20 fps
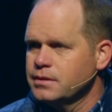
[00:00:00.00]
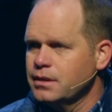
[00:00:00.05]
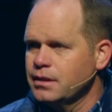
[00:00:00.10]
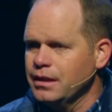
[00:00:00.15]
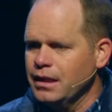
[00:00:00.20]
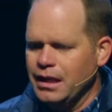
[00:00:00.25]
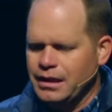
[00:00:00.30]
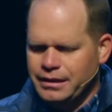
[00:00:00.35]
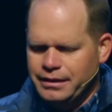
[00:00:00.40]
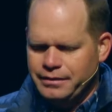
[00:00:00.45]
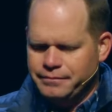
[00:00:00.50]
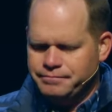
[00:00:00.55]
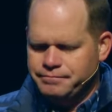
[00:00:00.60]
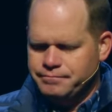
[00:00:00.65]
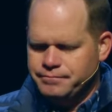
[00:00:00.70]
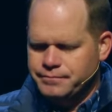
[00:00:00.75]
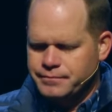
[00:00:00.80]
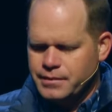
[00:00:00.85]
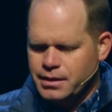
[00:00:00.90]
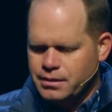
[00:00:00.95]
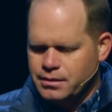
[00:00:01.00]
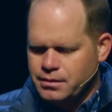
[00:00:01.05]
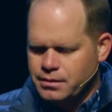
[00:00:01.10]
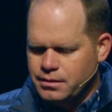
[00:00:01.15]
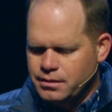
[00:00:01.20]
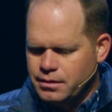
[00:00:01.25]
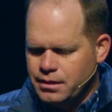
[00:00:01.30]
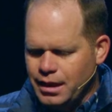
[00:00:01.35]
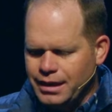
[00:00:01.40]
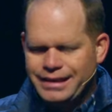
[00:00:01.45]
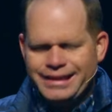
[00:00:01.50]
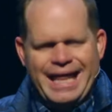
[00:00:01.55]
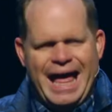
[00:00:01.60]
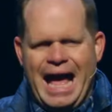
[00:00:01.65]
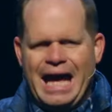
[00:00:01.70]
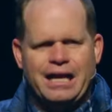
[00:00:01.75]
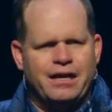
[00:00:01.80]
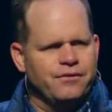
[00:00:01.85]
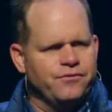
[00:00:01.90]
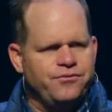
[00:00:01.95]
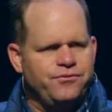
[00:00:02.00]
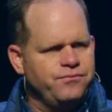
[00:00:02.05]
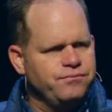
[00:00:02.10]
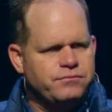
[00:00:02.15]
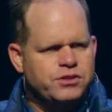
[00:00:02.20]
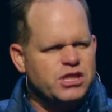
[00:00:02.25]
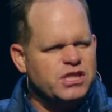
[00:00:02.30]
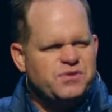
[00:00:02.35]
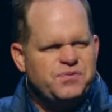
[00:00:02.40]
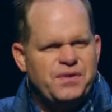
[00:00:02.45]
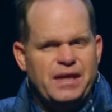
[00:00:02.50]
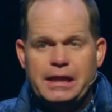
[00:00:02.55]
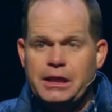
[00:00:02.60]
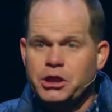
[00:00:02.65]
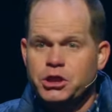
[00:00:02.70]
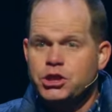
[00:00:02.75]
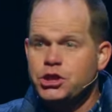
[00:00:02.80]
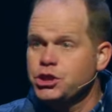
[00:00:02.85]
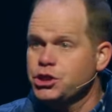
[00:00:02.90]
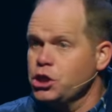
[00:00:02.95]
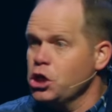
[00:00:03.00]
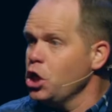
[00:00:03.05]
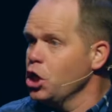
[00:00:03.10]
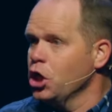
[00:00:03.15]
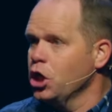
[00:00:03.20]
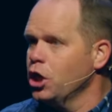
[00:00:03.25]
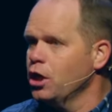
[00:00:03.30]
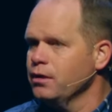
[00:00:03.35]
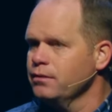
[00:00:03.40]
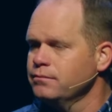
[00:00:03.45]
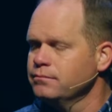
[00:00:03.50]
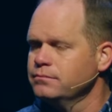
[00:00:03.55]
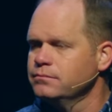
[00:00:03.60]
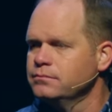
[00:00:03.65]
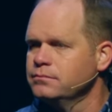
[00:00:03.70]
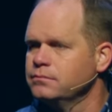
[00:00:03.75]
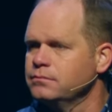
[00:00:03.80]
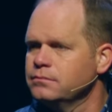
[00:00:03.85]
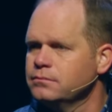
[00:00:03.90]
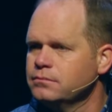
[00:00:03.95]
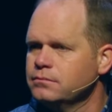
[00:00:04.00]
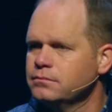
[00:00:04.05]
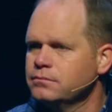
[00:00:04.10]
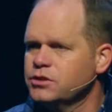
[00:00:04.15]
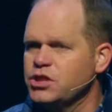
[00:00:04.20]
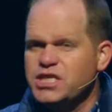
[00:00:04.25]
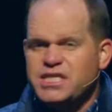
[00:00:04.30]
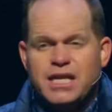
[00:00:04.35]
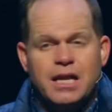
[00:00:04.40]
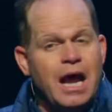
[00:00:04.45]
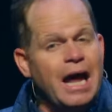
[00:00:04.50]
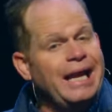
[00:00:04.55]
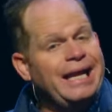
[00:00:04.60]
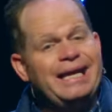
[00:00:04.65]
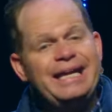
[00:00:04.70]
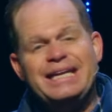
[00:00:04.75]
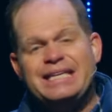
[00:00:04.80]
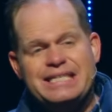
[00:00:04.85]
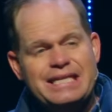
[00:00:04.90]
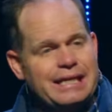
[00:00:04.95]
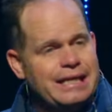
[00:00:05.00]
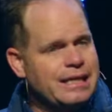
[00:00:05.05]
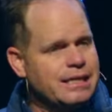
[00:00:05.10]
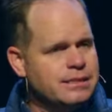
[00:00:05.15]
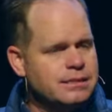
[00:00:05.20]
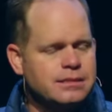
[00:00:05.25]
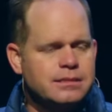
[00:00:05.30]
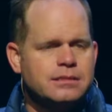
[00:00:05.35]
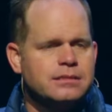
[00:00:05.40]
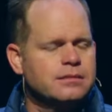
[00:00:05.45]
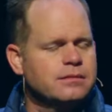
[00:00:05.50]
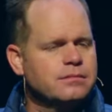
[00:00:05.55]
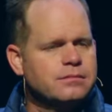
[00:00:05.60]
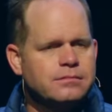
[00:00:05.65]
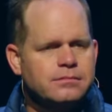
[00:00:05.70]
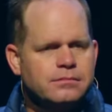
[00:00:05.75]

a, a, a lack of just feeling sure, just an uneasiness,